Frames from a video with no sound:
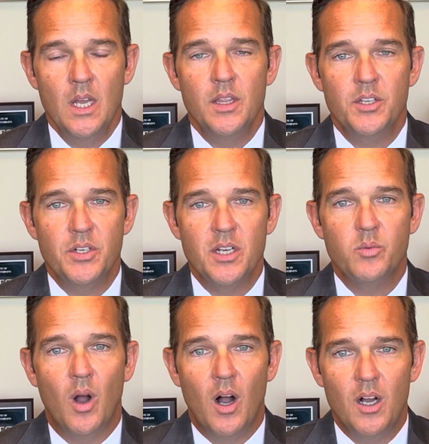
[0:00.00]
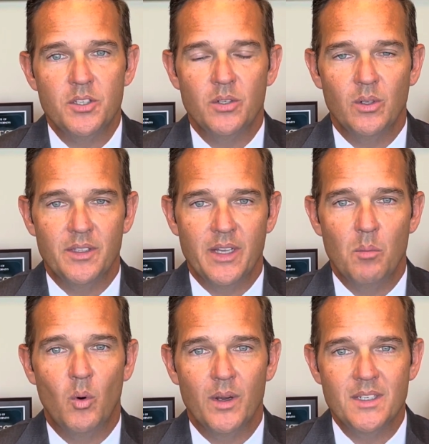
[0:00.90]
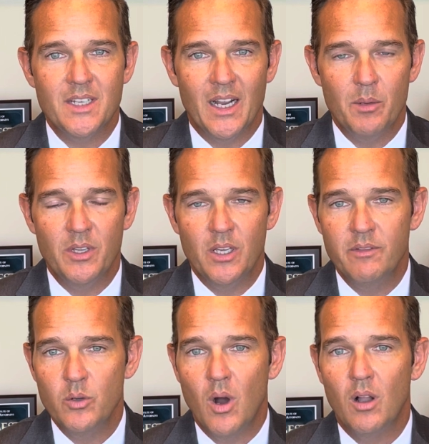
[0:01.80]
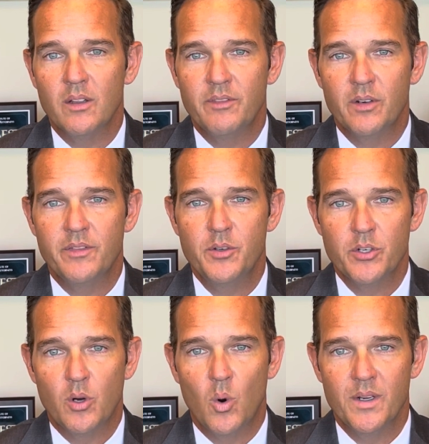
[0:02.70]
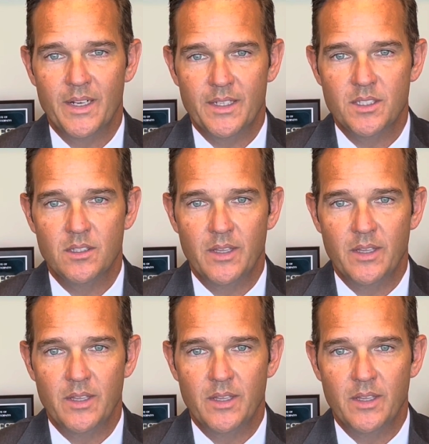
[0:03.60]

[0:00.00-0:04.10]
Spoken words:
The judge will also at that point in time give you all of your future court dates.